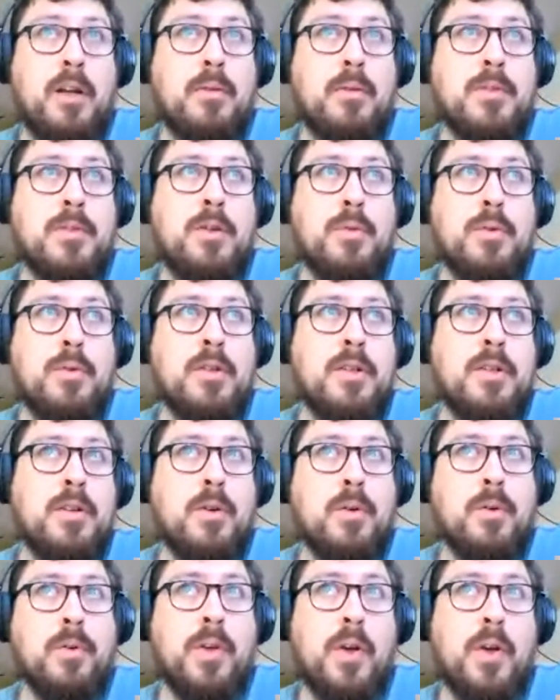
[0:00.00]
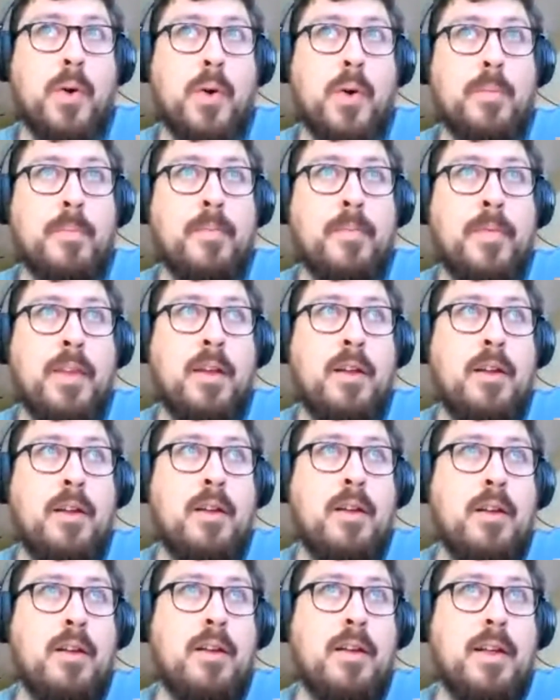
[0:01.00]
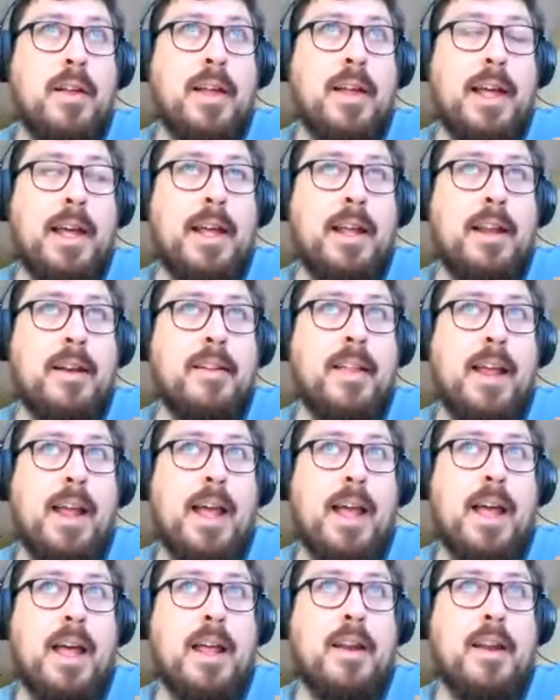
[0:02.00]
200-year-old home, and they